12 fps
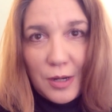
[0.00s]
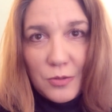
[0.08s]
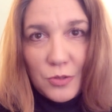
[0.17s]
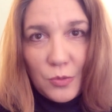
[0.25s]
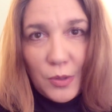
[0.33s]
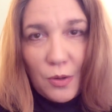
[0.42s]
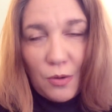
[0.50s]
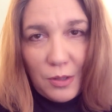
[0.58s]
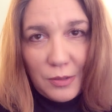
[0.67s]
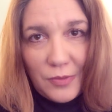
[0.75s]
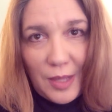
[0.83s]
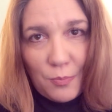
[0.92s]
doing all
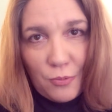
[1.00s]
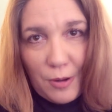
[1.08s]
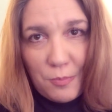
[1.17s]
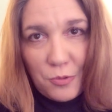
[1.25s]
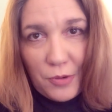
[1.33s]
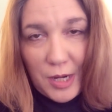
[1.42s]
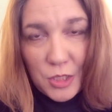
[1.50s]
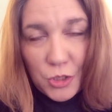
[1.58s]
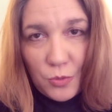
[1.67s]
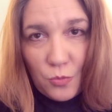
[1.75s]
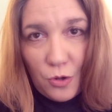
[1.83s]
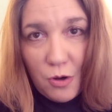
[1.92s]
of that
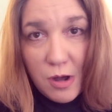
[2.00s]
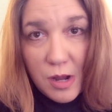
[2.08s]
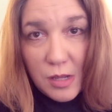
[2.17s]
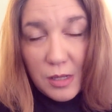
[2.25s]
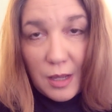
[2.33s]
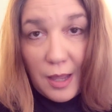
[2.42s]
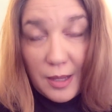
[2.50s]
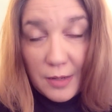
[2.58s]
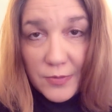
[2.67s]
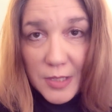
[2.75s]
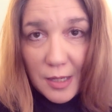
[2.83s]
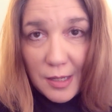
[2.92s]
preparation work ahead of
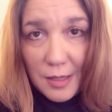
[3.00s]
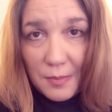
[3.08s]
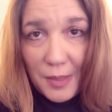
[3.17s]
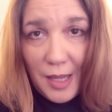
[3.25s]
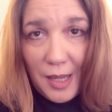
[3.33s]
time